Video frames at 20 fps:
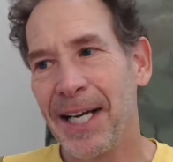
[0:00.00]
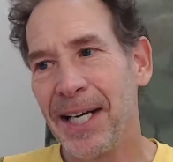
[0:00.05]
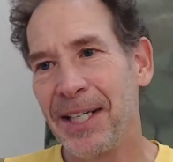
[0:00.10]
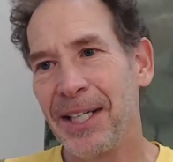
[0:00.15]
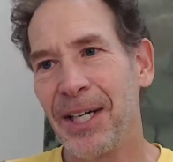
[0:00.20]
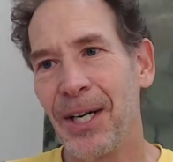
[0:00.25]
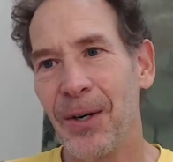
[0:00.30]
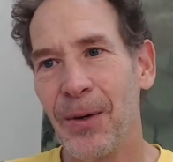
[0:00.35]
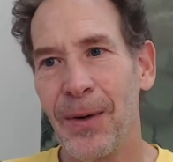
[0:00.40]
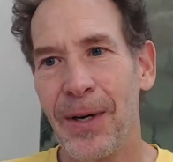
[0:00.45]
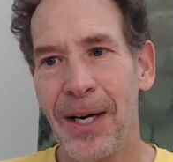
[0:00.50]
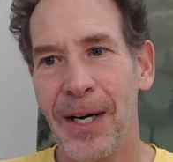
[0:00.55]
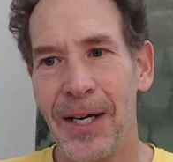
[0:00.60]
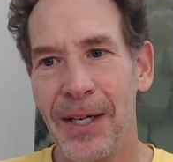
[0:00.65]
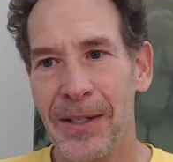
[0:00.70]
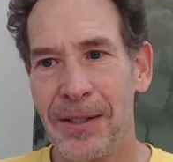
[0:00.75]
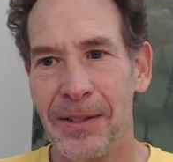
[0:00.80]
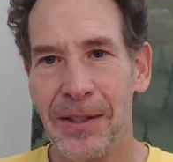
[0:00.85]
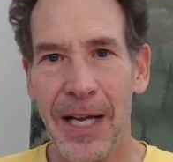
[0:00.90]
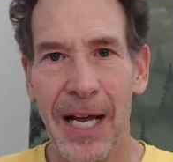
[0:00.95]

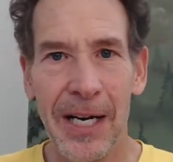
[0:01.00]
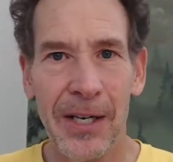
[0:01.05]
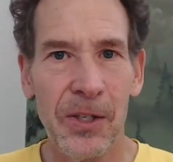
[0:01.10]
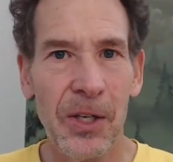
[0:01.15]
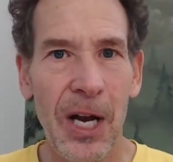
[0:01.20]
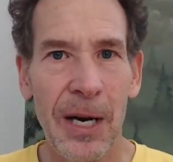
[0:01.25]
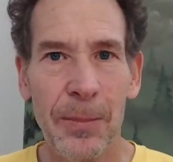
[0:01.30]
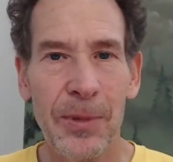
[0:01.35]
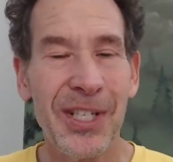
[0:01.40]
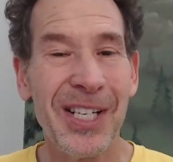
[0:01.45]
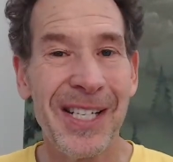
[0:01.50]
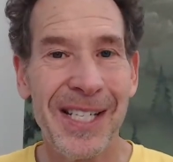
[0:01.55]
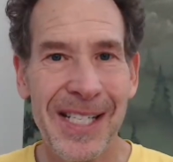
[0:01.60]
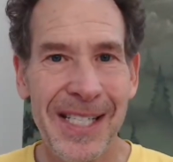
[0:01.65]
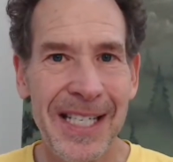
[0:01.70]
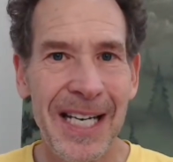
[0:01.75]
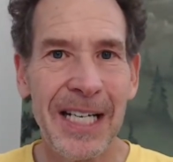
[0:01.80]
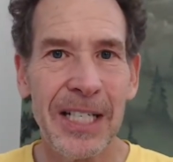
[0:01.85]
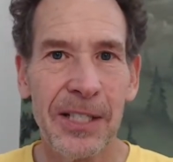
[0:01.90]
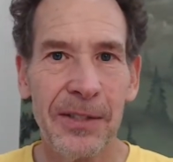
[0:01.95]
A lot of climbers
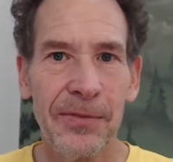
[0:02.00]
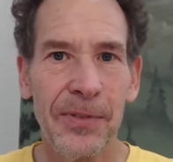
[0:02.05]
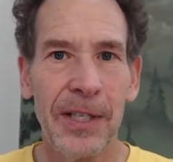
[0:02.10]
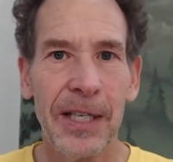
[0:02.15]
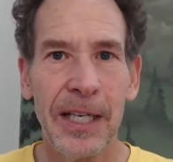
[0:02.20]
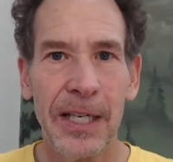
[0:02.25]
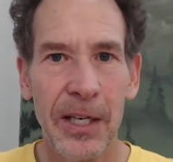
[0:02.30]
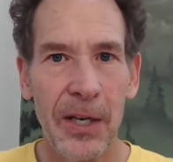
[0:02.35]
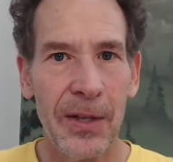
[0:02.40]
instinctively,